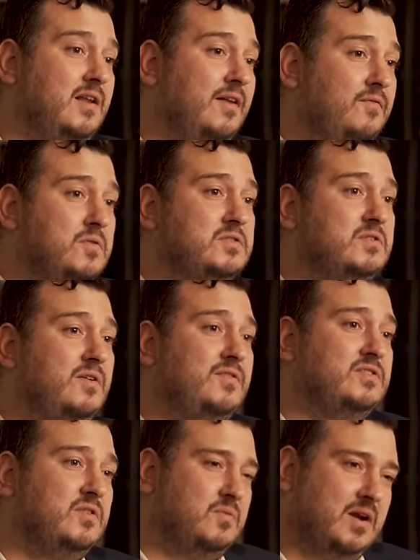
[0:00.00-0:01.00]
influencer driven,
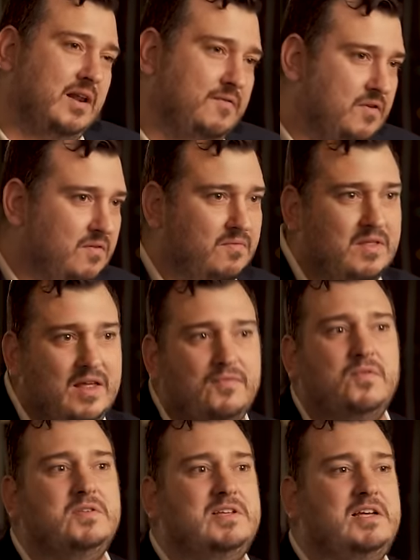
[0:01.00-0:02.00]
so we're going to give you the influence